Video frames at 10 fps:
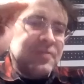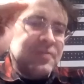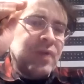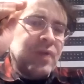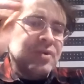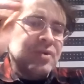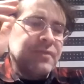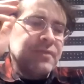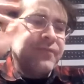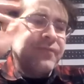you actually
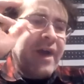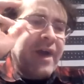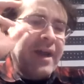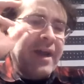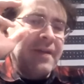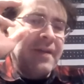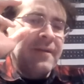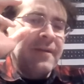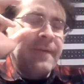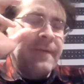find
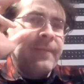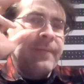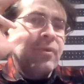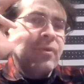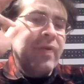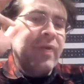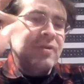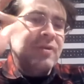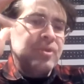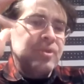your
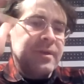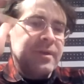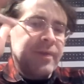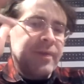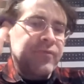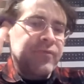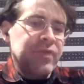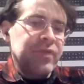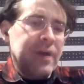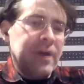energy becomes freed
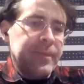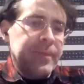up.